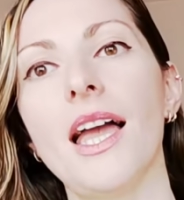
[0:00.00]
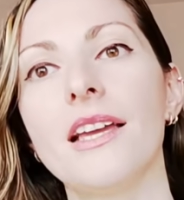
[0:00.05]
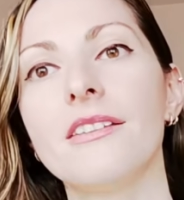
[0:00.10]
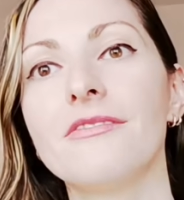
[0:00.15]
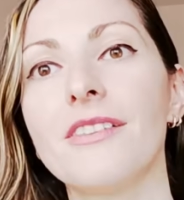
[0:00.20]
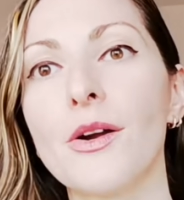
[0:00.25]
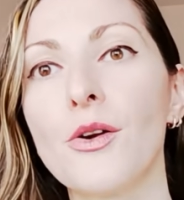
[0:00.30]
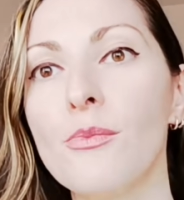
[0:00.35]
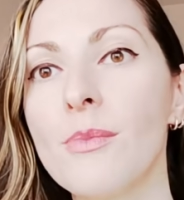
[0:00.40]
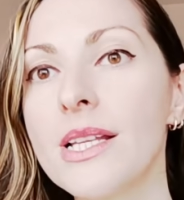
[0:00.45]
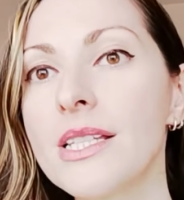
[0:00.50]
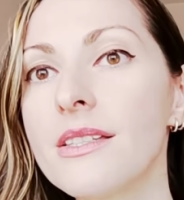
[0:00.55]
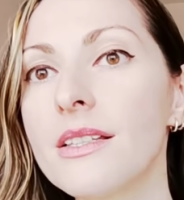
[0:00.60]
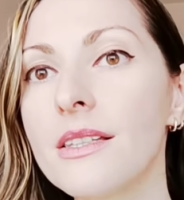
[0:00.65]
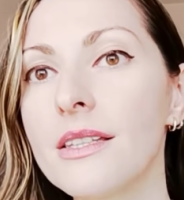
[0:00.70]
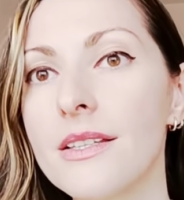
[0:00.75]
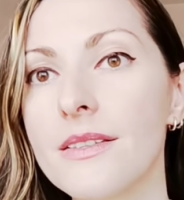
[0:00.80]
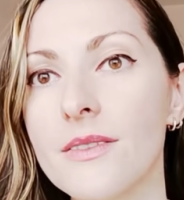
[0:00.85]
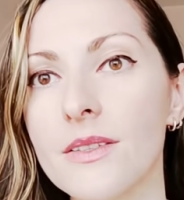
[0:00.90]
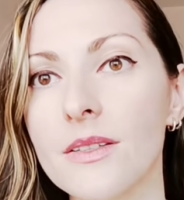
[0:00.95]

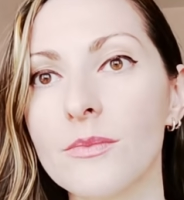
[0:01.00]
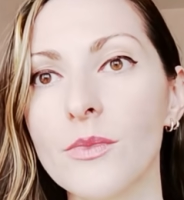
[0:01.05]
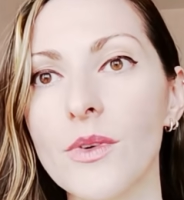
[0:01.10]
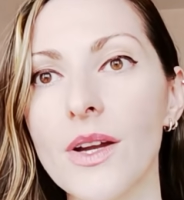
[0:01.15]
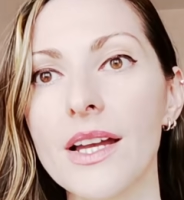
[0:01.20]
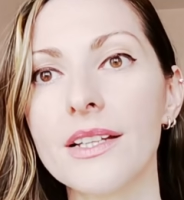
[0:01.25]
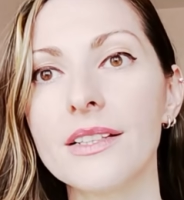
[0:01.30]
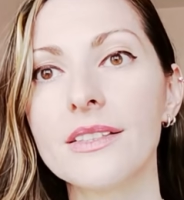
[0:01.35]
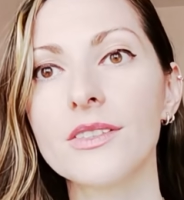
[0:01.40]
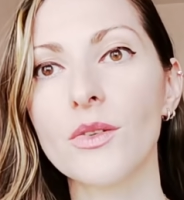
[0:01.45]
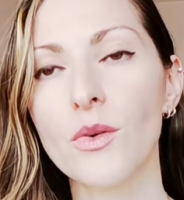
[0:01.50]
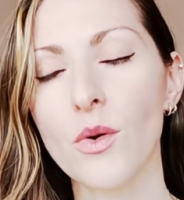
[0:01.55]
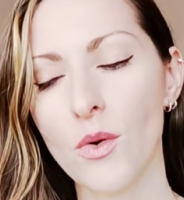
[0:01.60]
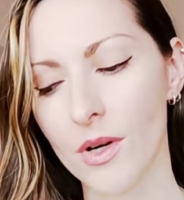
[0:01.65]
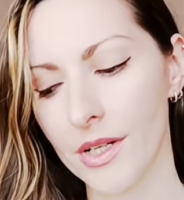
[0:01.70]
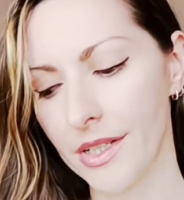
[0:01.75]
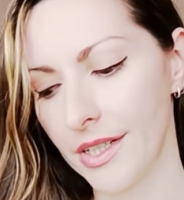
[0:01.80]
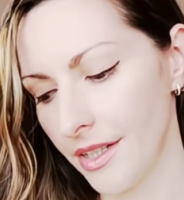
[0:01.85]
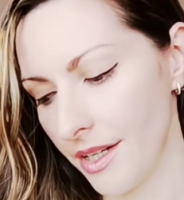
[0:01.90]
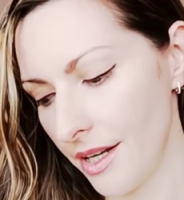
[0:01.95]
environmentalism right
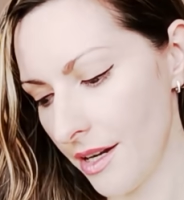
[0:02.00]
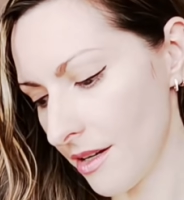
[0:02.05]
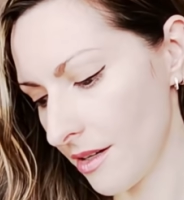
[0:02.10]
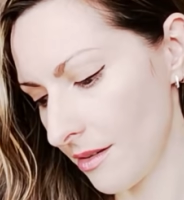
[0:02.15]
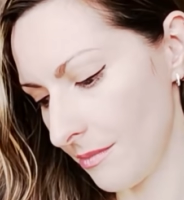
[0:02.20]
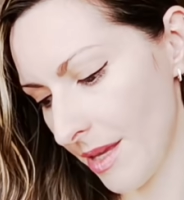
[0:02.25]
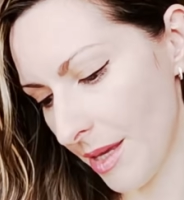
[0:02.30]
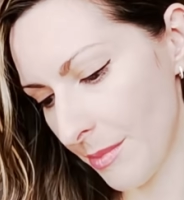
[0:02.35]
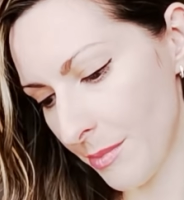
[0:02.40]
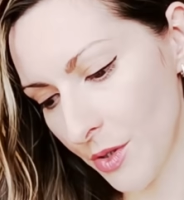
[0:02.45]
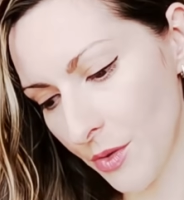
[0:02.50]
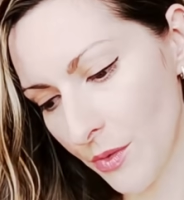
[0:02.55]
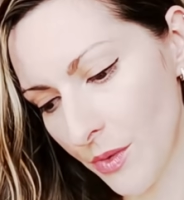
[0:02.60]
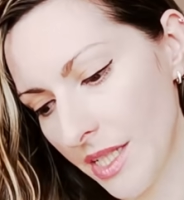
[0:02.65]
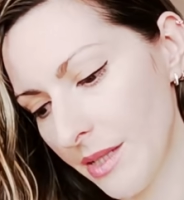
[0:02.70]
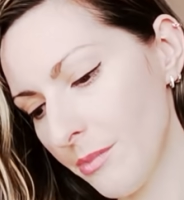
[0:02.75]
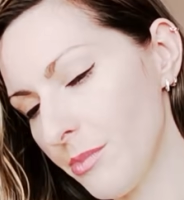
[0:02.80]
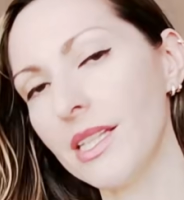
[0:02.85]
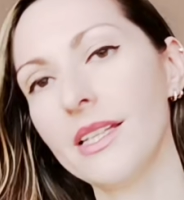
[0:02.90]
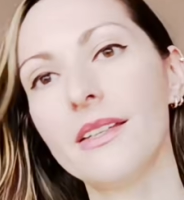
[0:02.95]
or uh, maybe you
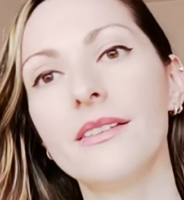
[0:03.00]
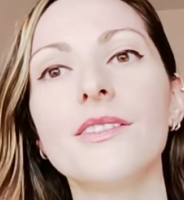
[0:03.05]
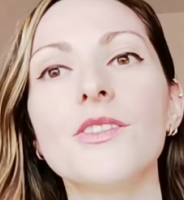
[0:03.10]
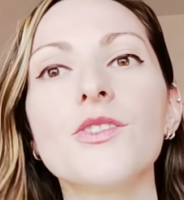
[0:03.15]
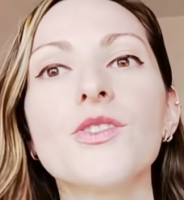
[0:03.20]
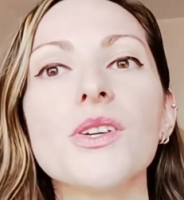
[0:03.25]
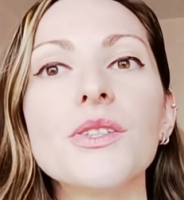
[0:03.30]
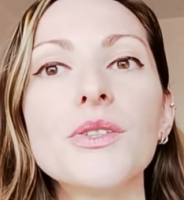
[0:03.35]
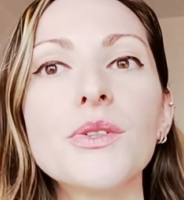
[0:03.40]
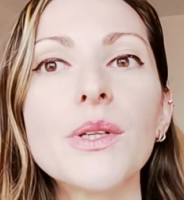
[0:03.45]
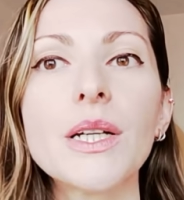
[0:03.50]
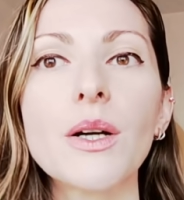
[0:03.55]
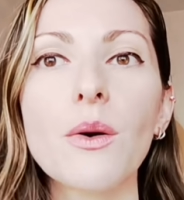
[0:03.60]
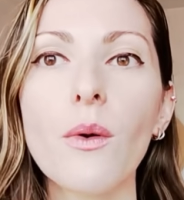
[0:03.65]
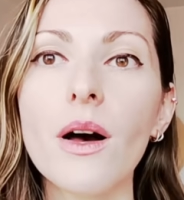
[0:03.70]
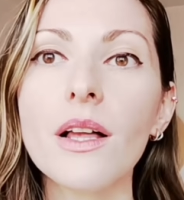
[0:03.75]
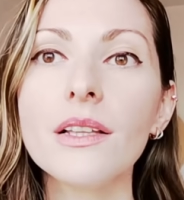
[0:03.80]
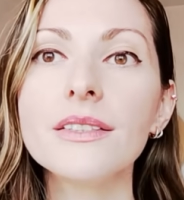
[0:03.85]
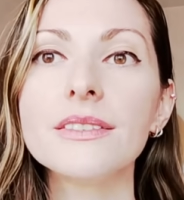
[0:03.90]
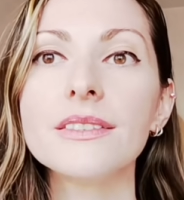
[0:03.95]
really believe in gender
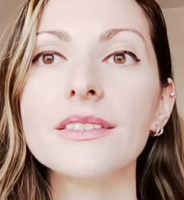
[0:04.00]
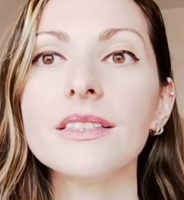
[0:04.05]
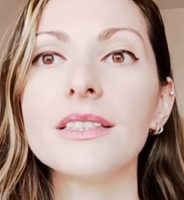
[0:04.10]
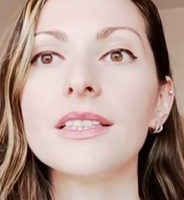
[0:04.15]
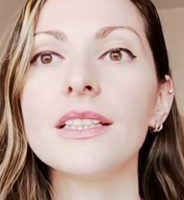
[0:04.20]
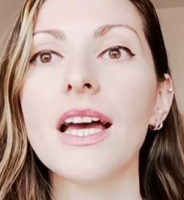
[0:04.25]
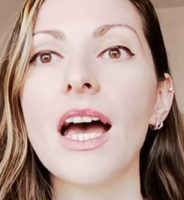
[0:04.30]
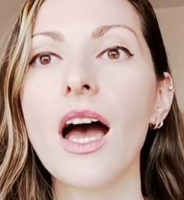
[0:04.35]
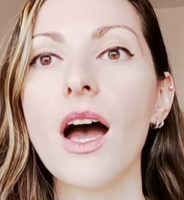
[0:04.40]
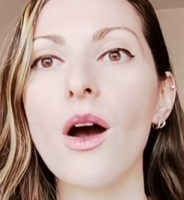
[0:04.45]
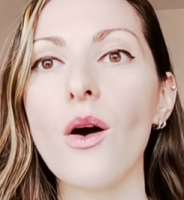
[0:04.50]
equality